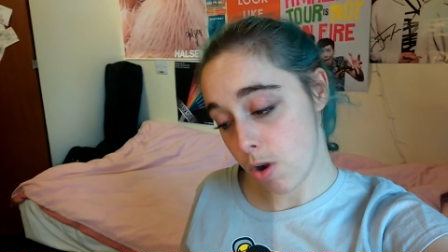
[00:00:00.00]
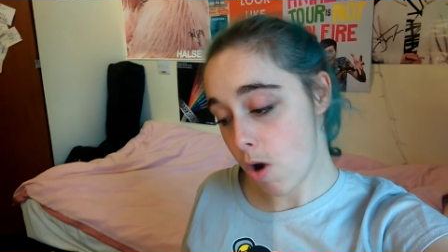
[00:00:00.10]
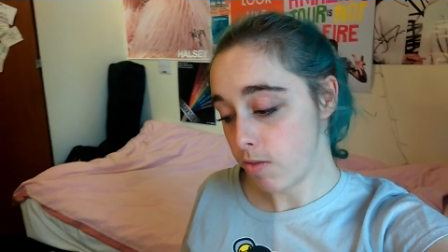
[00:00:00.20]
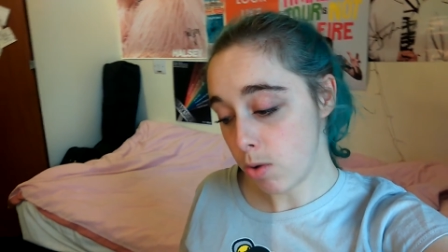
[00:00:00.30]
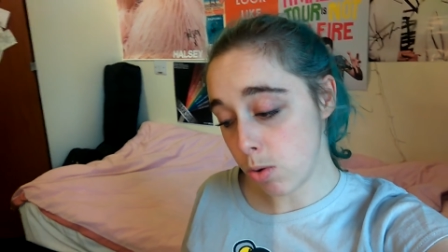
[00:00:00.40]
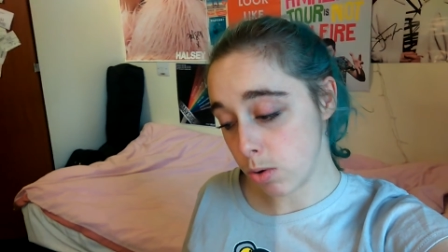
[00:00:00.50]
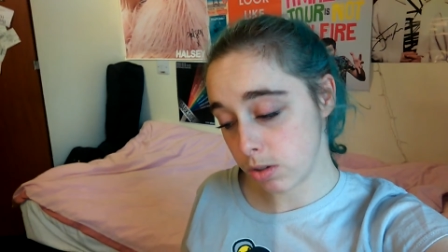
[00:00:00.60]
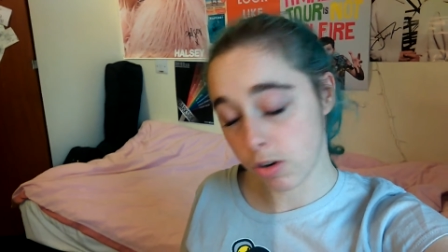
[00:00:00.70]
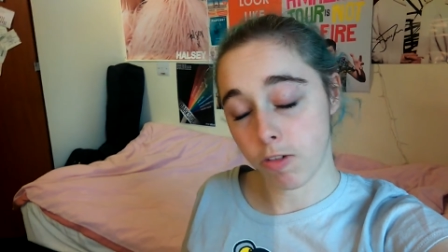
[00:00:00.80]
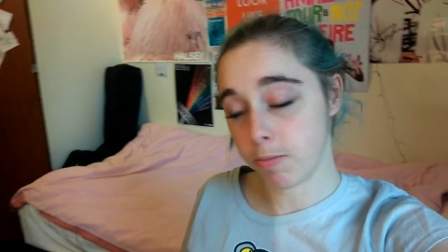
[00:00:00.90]
of
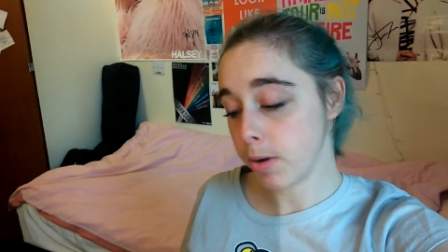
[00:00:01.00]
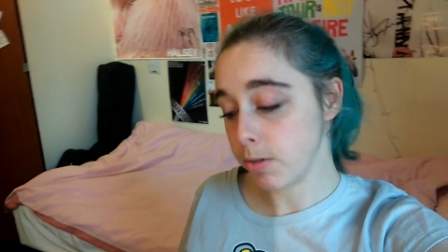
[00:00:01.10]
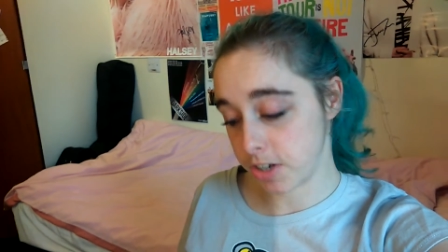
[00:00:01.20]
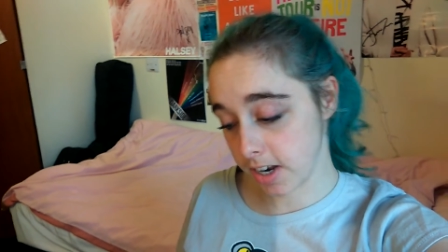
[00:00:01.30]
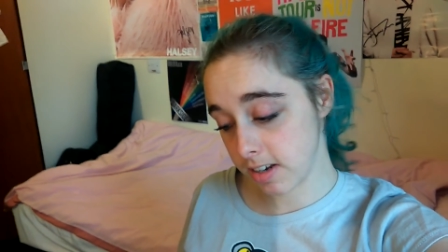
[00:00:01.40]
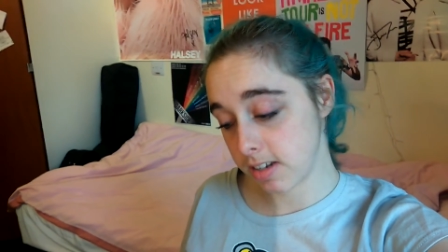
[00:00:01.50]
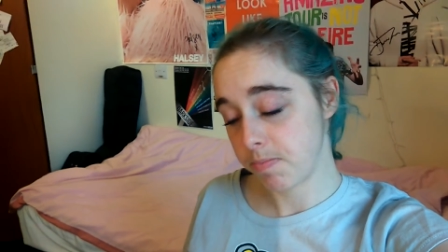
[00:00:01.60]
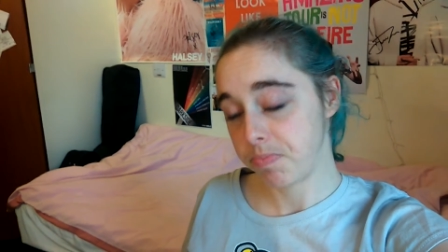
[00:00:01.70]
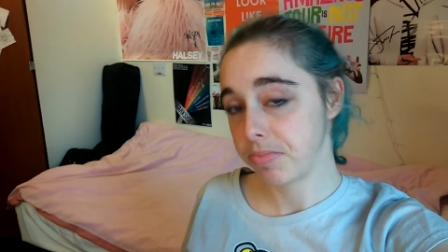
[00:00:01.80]
horse, of boat sheds.